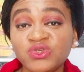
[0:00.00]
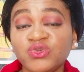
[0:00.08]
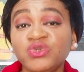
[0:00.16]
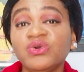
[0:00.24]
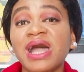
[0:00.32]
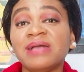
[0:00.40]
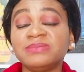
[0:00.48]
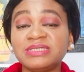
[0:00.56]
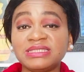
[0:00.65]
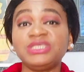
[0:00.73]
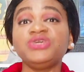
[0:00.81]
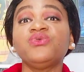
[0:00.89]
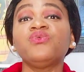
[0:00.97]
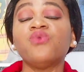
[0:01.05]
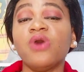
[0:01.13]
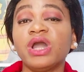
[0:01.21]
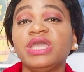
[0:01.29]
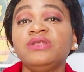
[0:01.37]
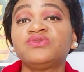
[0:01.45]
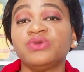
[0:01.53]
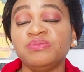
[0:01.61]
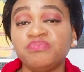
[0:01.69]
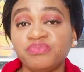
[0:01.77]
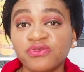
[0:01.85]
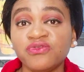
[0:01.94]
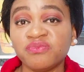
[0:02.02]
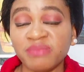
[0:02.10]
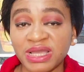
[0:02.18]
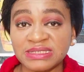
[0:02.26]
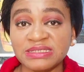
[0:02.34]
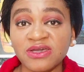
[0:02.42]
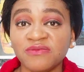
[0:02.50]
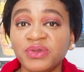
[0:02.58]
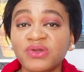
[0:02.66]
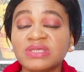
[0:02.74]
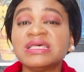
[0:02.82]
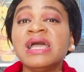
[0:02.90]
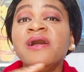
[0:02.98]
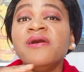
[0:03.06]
to you, I'm still working to improve myself, because